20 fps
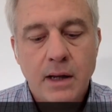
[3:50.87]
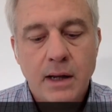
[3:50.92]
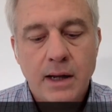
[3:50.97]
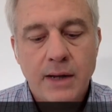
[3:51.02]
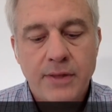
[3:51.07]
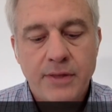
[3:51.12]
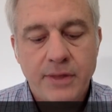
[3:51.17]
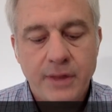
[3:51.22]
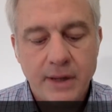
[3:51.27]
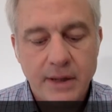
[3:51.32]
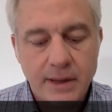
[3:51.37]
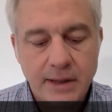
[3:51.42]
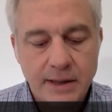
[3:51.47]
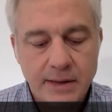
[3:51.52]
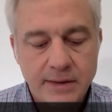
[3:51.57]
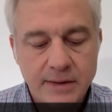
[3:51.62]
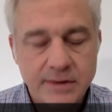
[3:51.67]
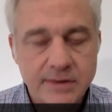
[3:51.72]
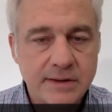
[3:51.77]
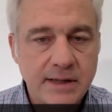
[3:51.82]
I think
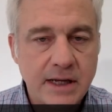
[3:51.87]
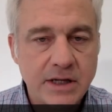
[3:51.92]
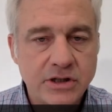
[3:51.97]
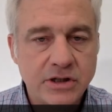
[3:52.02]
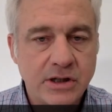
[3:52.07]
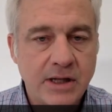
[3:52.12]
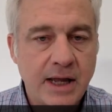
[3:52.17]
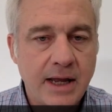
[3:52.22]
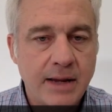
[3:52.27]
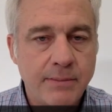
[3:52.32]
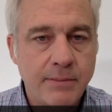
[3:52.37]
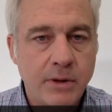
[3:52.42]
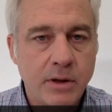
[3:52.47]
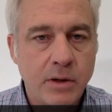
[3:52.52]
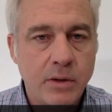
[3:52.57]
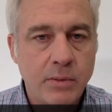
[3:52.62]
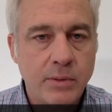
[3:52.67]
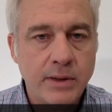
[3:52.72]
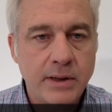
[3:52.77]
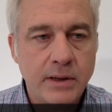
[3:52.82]
at this stage of the game,
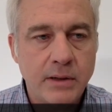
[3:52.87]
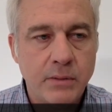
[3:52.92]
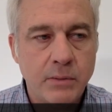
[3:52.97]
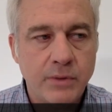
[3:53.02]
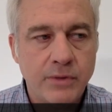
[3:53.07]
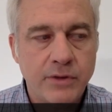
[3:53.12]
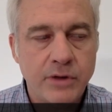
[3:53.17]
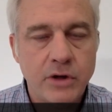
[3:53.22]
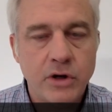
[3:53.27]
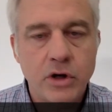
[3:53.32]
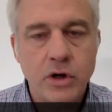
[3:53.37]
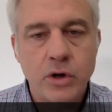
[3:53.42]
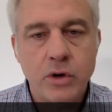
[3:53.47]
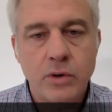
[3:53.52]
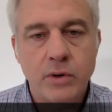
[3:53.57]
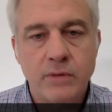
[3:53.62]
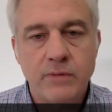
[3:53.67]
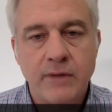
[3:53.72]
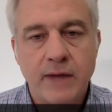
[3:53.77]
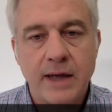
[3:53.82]
though, with the
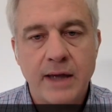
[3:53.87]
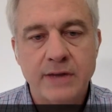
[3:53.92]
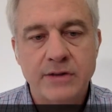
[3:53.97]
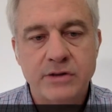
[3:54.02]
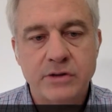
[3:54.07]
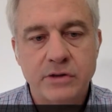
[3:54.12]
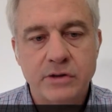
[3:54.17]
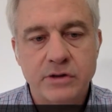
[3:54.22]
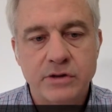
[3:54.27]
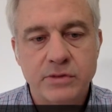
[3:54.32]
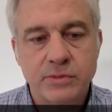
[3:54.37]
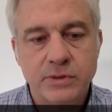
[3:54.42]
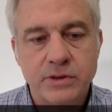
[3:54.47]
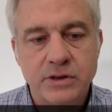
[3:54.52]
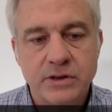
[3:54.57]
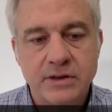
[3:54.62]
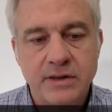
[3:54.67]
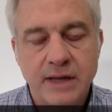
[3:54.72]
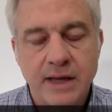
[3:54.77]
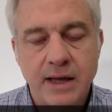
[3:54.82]
new investors, we
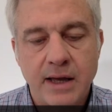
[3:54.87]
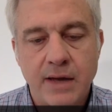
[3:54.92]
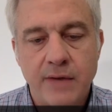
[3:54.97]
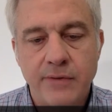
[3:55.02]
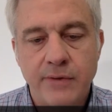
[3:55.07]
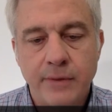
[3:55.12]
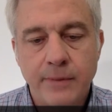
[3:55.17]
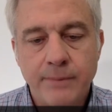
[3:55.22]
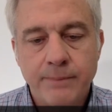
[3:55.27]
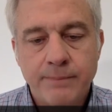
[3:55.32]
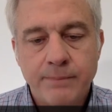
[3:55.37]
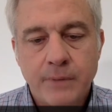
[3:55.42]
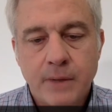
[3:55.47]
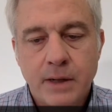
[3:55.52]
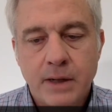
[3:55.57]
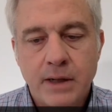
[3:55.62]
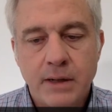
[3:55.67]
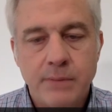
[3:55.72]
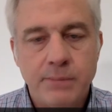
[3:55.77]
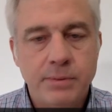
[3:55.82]
just have
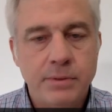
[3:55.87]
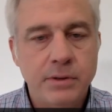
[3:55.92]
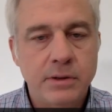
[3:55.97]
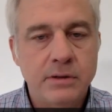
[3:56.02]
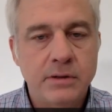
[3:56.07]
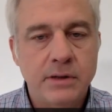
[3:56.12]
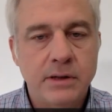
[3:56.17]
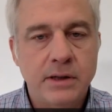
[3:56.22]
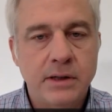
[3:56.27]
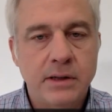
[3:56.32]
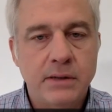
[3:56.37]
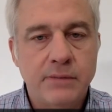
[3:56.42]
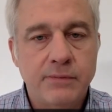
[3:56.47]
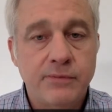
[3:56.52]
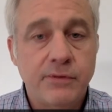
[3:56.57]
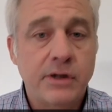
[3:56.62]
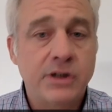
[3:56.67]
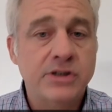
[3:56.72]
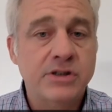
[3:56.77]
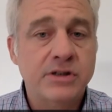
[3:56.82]
a completely
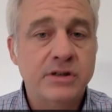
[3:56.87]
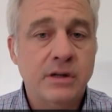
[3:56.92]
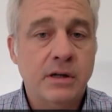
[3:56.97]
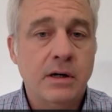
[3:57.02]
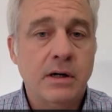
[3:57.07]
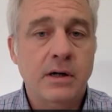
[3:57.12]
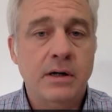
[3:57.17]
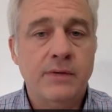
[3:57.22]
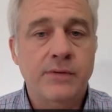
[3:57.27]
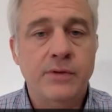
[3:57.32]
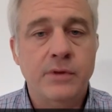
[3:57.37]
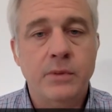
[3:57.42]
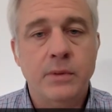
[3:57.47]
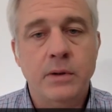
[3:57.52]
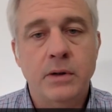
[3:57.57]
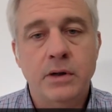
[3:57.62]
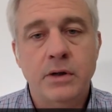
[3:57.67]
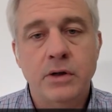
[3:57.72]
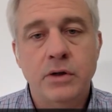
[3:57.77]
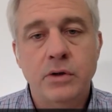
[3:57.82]
fresh start, if you
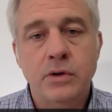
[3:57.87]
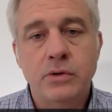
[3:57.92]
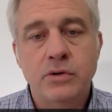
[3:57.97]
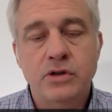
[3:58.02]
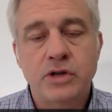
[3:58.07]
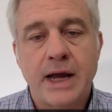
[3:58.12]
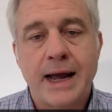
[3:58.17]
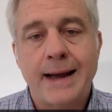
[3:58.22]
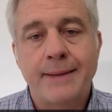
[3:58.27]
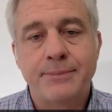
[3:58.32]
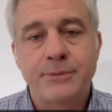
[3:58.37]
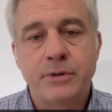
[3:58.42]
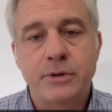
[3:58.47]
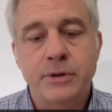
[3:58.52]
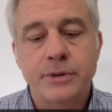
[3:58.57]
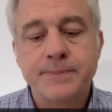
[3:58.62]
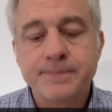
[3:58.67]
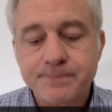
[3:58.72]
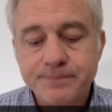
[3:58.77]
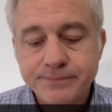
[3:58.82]
will, a new
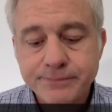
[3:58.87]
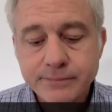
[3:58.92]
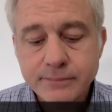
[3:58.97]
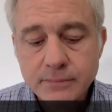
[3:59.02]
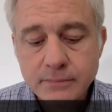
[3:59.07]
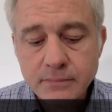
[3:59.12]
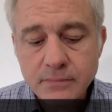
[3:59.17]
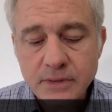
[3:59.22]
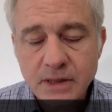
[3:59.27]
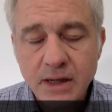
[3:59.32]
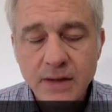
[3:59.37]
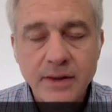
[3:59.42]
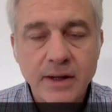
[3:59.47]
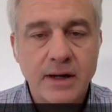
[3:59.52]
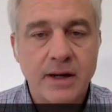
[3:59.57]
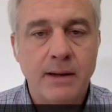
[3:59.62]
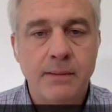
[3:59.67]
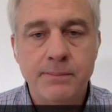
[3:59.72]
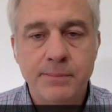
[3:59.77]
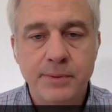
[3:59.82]
chapter in
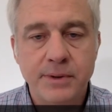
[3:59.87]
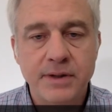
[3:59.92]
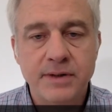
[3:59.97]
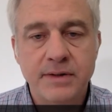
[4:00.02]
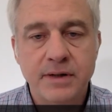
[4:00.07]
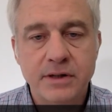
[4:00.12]
the company's